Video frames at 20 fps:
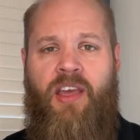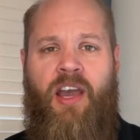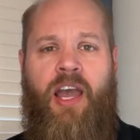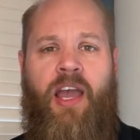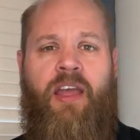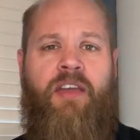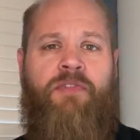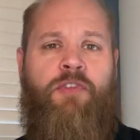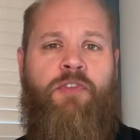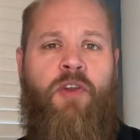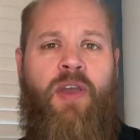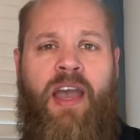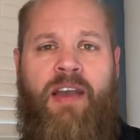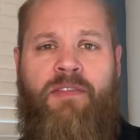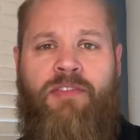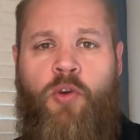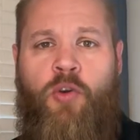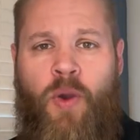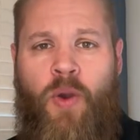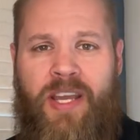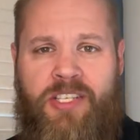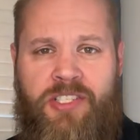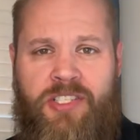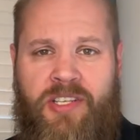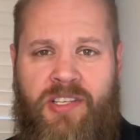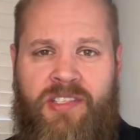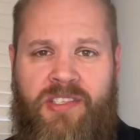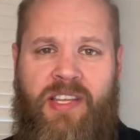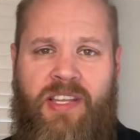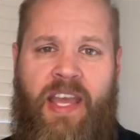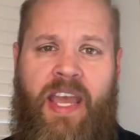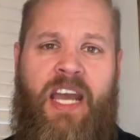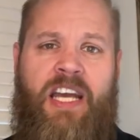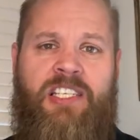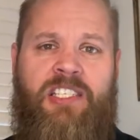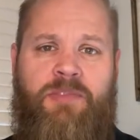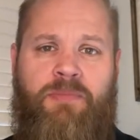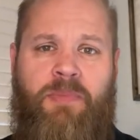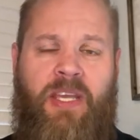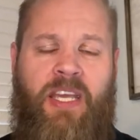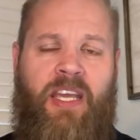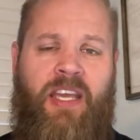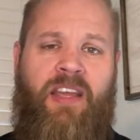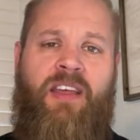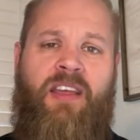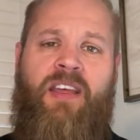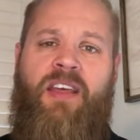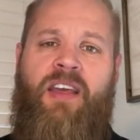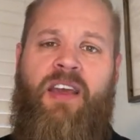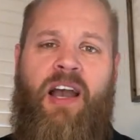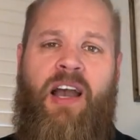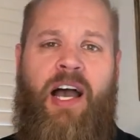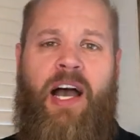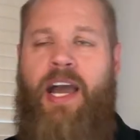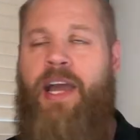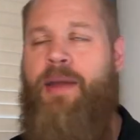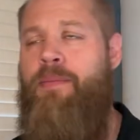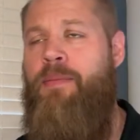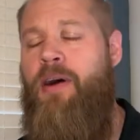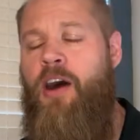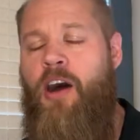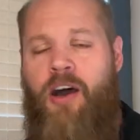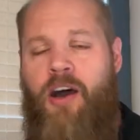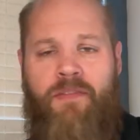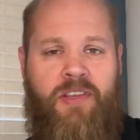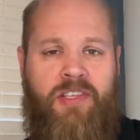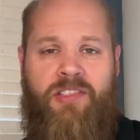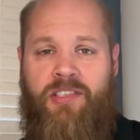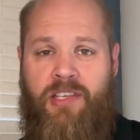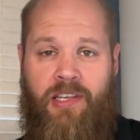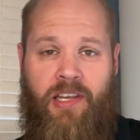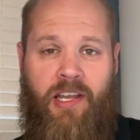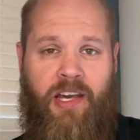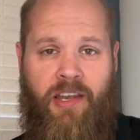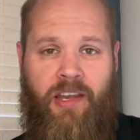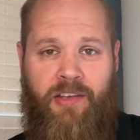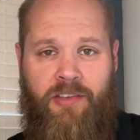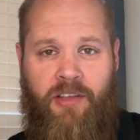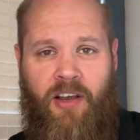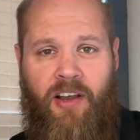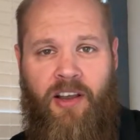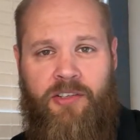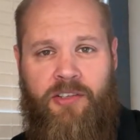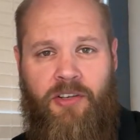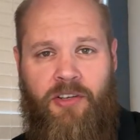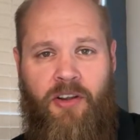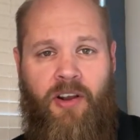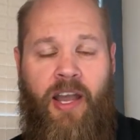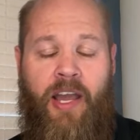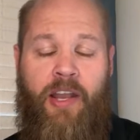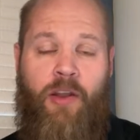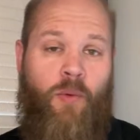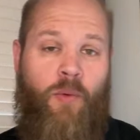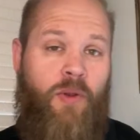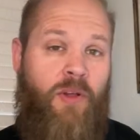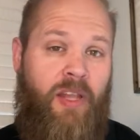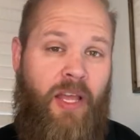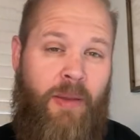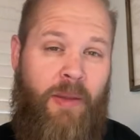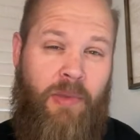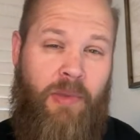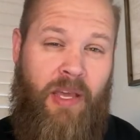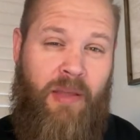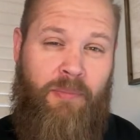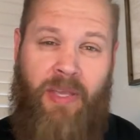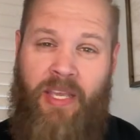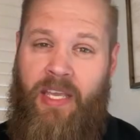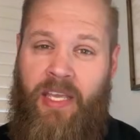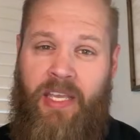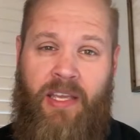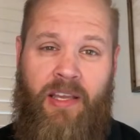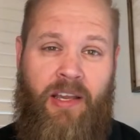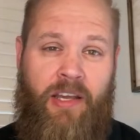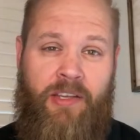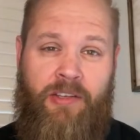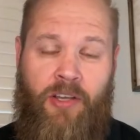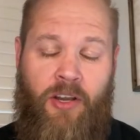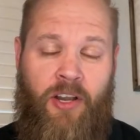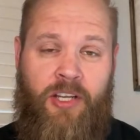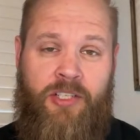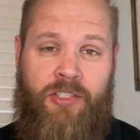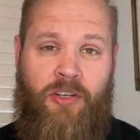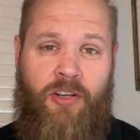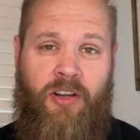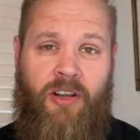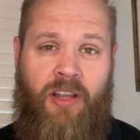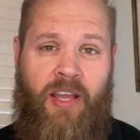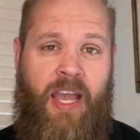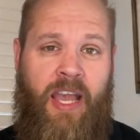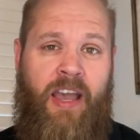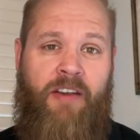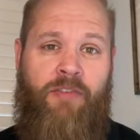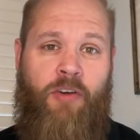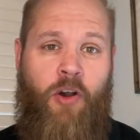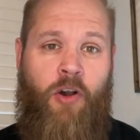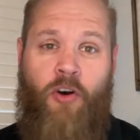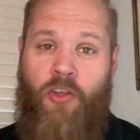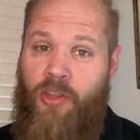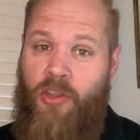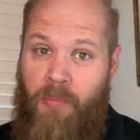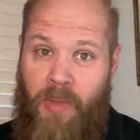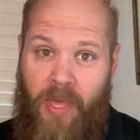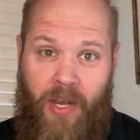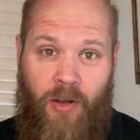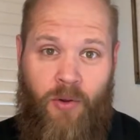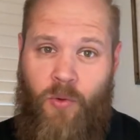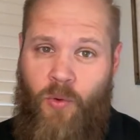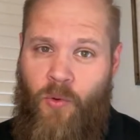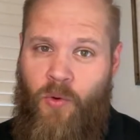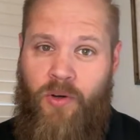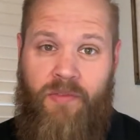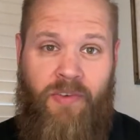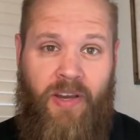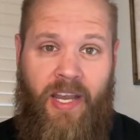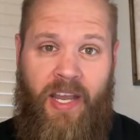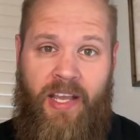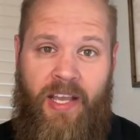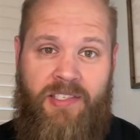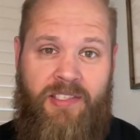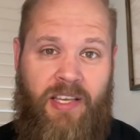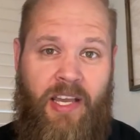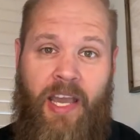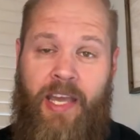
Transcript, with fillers: Uh, if you have questions to ask me, I'm obviously not a doctor. I don't claim to be a doctor or have all the medical advice.